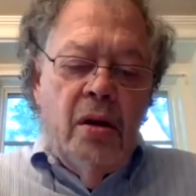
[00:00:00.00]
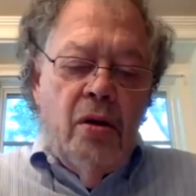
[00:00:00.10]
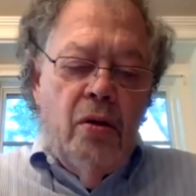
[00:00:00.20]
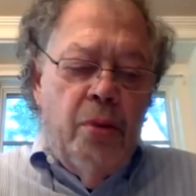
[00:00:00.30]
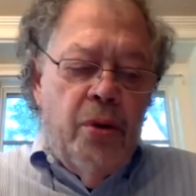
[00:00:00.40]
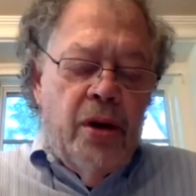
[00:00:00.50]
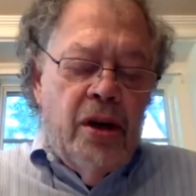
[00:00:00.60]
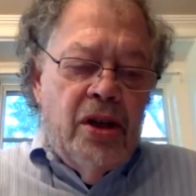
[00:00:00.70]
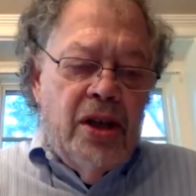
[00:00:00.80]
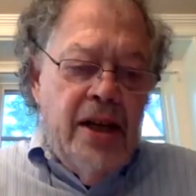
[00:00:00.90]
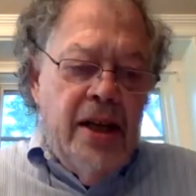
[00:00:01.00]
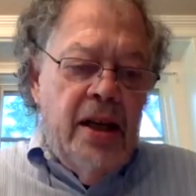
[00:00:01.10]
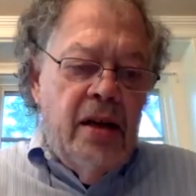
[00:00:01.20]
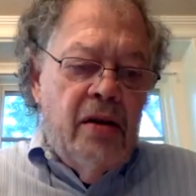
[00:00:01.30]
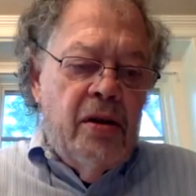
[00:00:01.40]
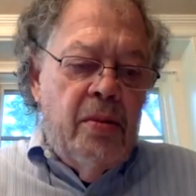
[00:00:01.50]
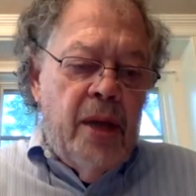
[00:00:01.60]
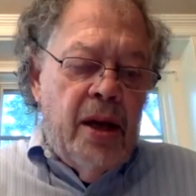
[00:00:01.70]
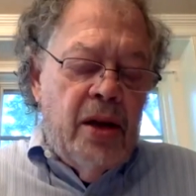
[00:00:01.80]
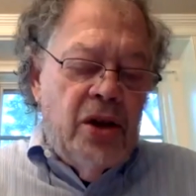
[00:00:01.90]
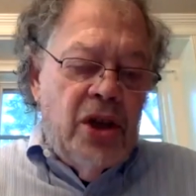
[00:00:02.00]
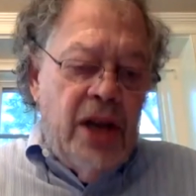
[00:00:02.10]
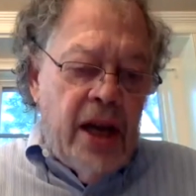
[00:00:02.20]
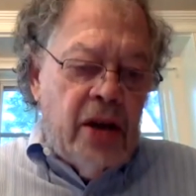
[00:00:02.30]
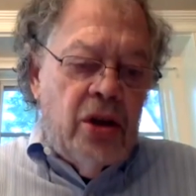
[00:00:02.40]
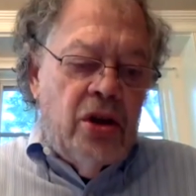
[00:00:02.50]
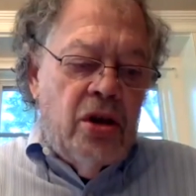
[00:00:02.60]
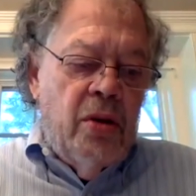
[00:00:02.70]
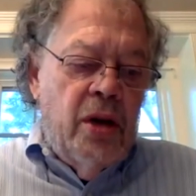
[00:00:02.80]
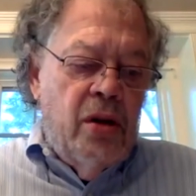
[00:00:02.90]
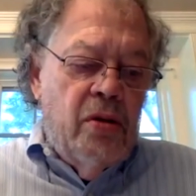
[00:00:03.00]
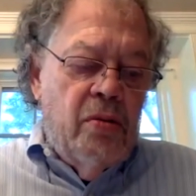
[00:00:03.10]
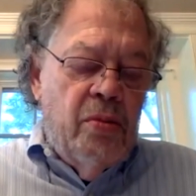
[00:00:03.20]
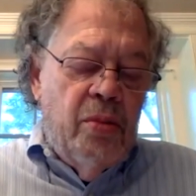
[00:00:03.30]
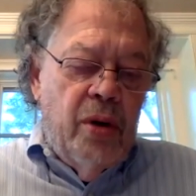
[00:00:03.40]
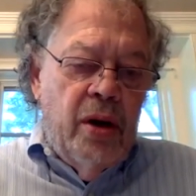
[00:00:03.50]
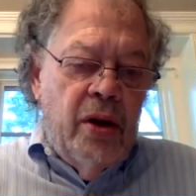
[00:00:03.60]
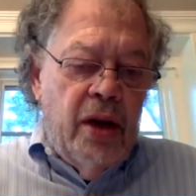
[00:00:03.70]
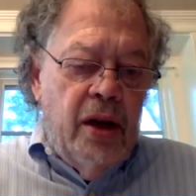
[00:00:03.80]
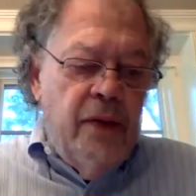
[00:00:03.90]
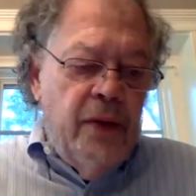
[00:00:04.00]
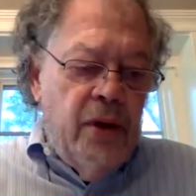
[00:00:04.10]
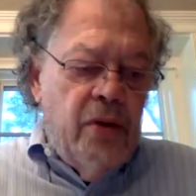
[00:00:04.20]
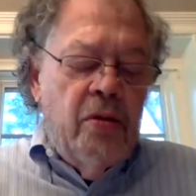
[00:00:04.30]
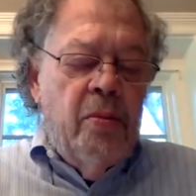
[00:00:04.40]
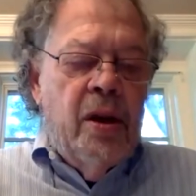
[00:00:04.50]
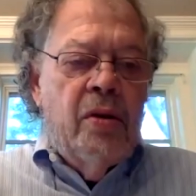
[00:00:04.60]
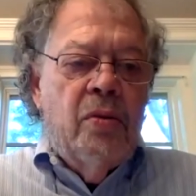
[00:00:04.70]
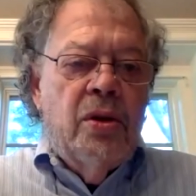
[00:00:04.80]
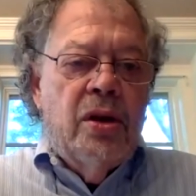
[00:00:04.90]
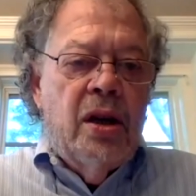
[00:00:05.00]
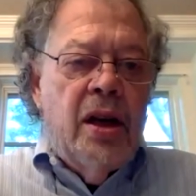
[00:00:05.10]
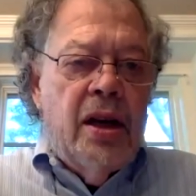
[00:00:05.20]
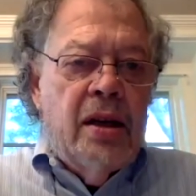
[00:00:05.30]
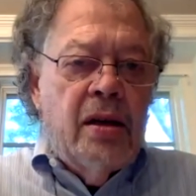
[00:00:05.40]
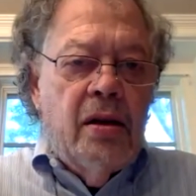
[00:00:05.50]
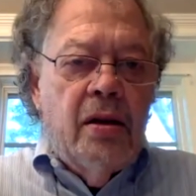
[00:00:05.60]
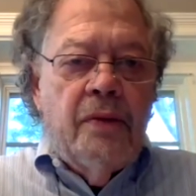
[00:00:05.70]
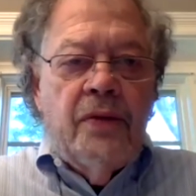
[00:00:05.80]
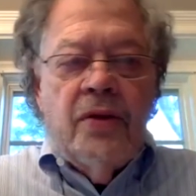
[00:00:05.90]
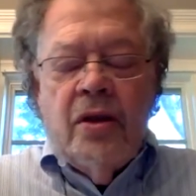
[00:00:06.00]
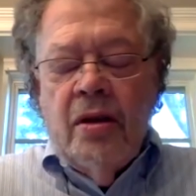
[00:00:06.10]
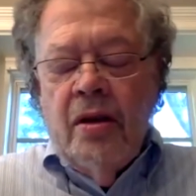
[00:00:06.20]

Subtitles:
who put his knee on the man's neck so he couldn't breathe, even though the man was in handcuffs.